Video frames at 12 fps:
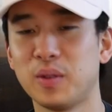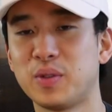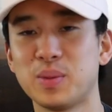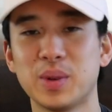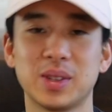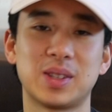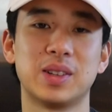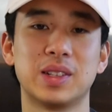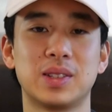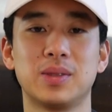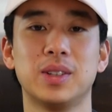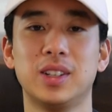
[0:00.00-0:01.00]
female
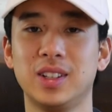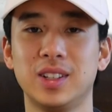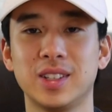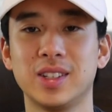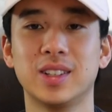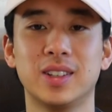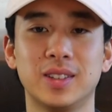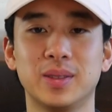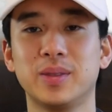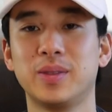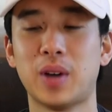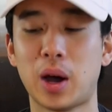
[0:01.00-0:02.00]
students will
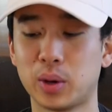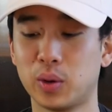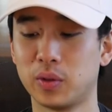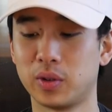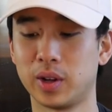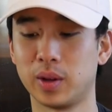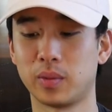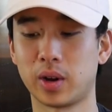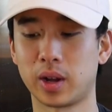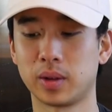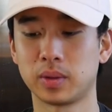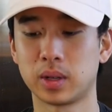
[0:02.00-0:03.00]
fawn over him,
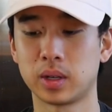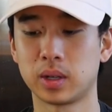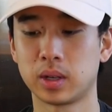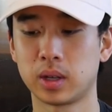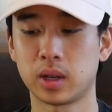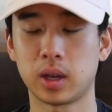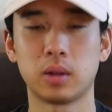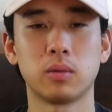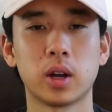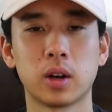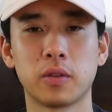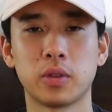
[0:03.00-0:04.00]
right? And
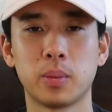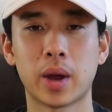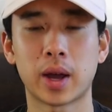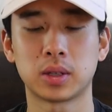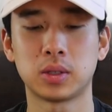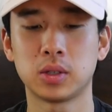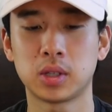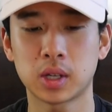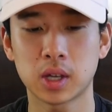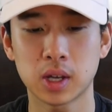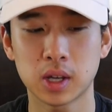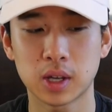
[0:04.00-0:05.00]
right off the bat,
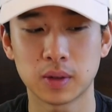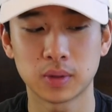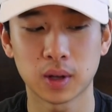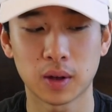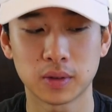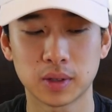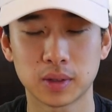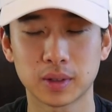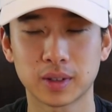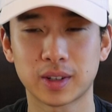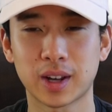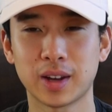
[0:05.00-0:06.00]
Suzuki gives off
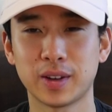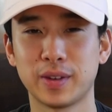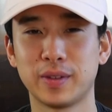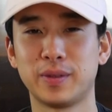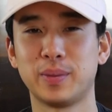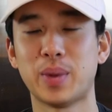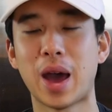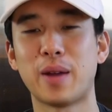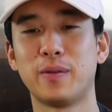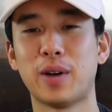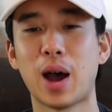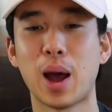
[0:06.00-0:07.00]
kind of
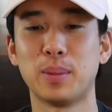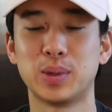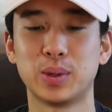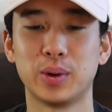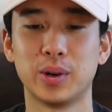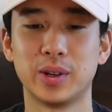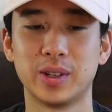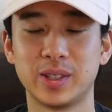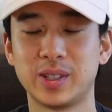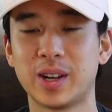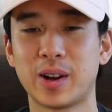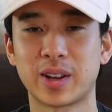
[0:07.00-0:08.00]
bad vibes toward
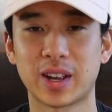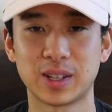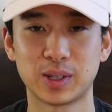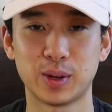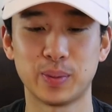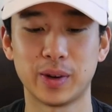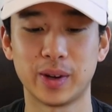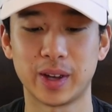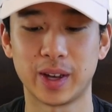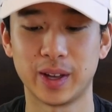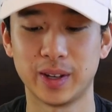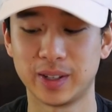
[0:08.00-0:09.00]
staring at Soma,
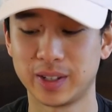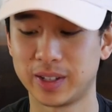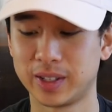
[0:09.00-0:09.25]
and